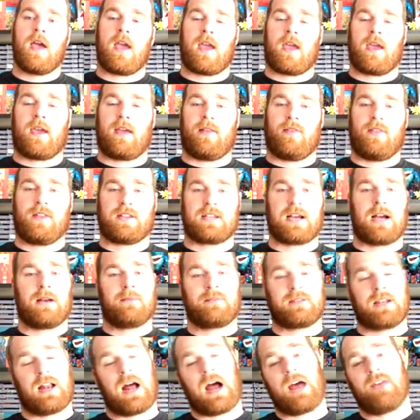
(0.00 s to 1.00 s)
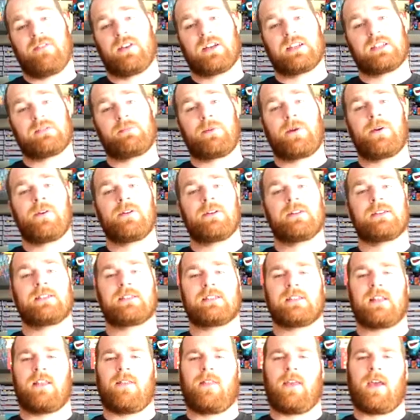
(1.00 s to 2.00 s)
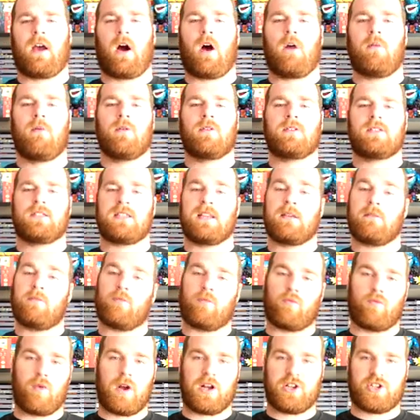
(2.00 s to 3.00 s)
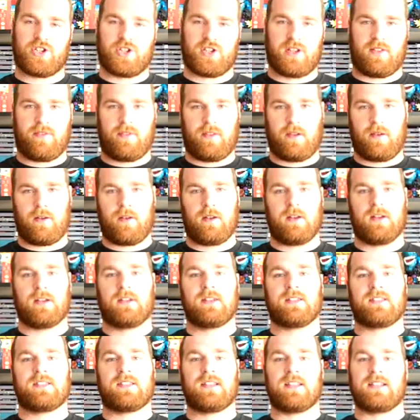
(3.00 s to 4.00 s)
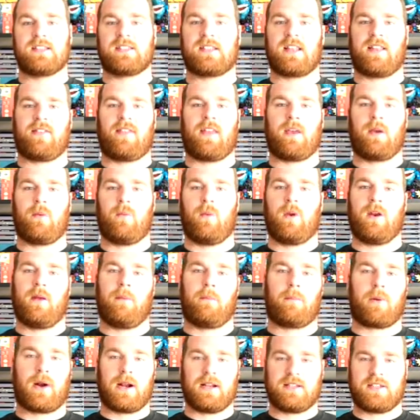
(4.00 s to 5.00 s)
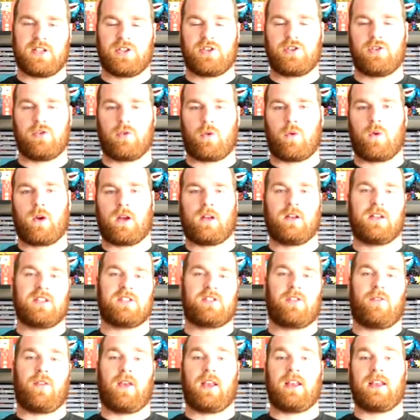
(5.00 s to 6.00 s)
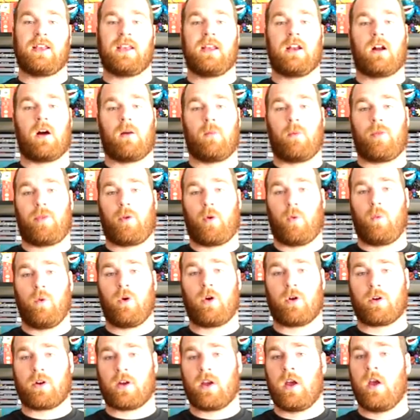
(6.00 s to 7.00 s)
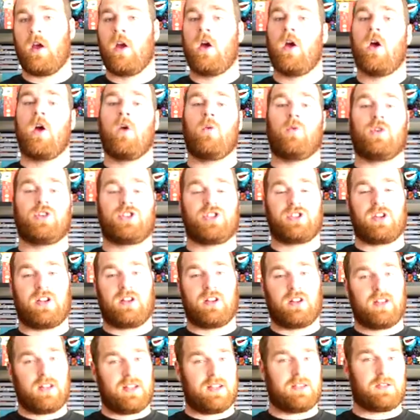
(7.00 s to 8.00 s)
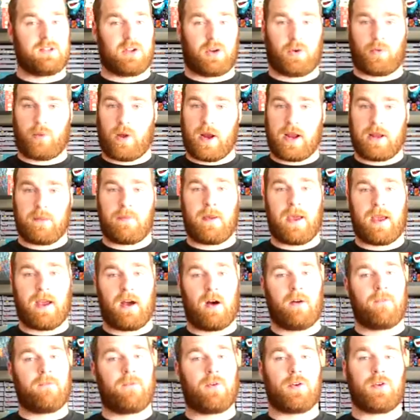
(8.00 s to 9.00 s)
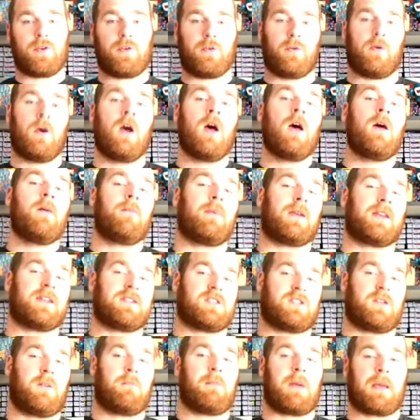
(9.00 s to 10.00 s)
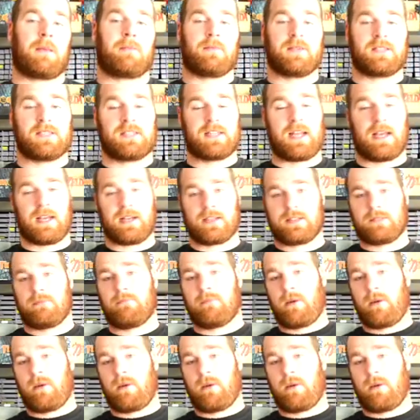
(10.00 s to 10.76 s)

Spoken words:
And the times that I've experienced, they almost seem rushed in the sense that they want to price it to you quickly so they can get on with their work, which is a great payoff for you, because they'll make mistakes.